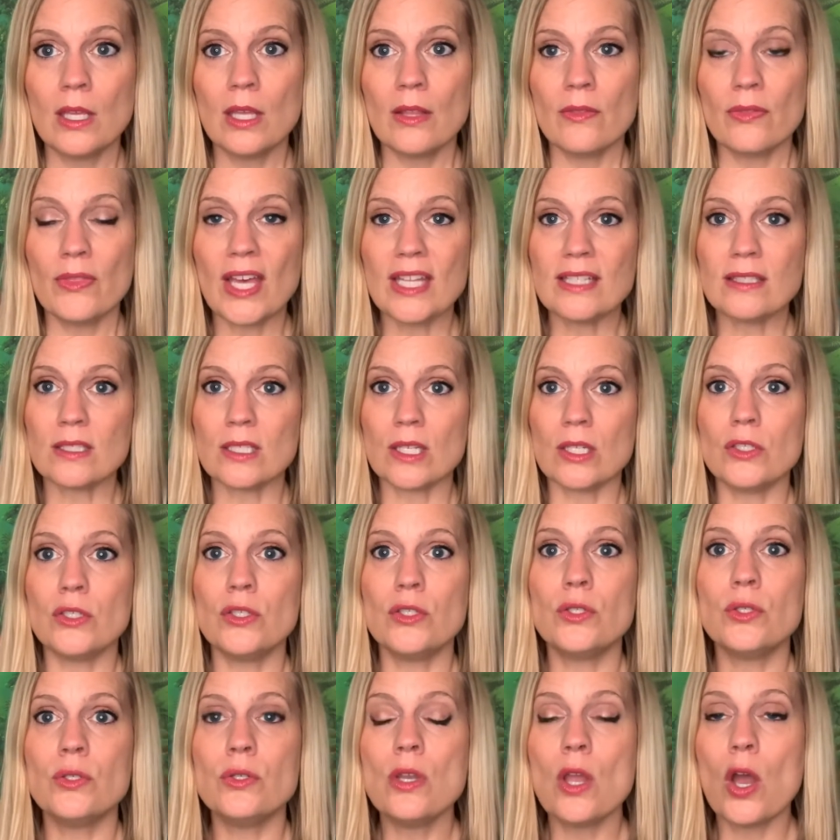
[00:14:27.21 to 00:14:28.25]
That's an
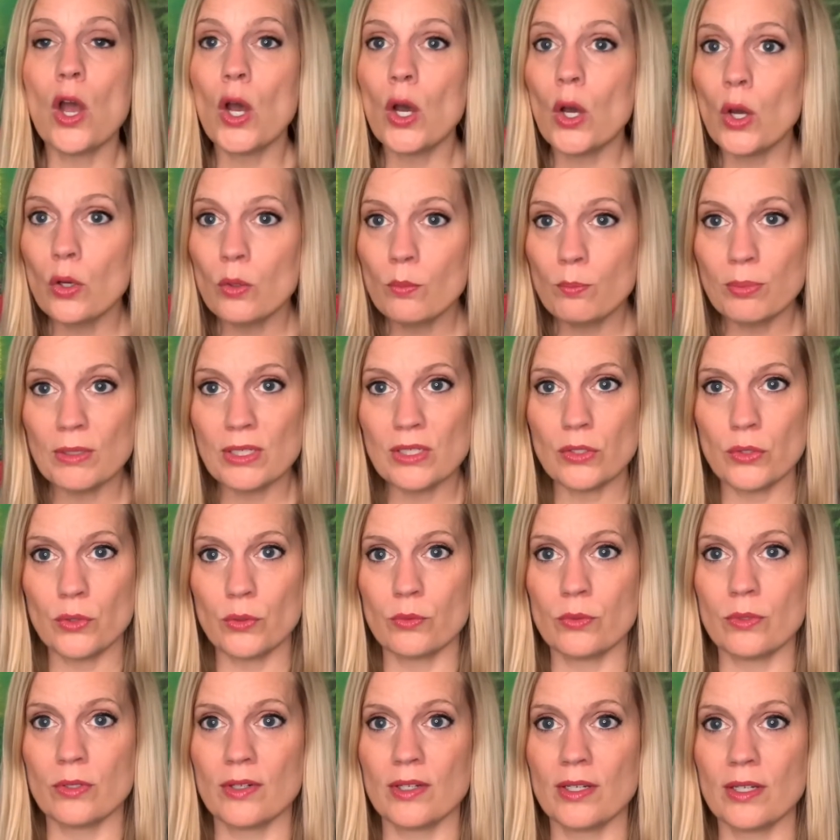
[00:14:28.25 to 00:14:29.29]
open
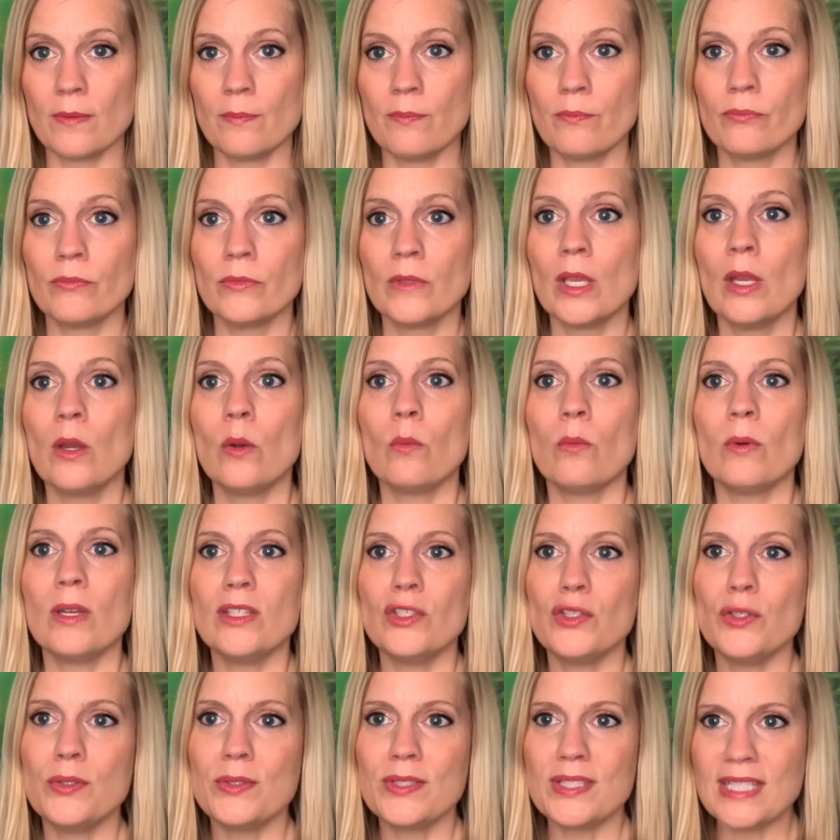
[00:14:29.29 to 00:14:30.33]
door. When
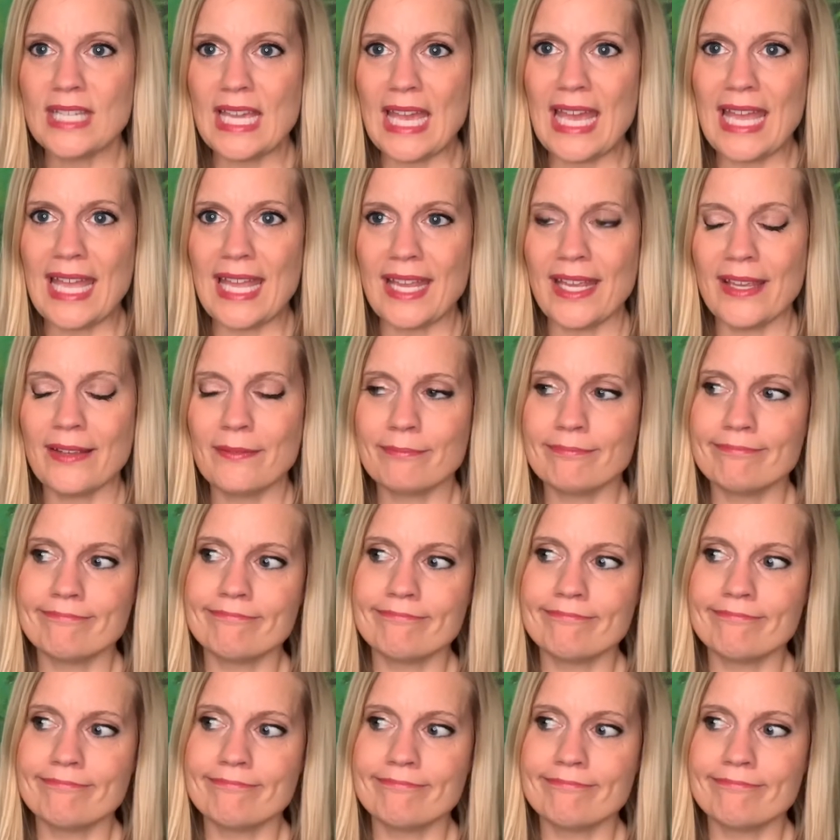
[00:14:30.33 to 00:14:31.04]
you say,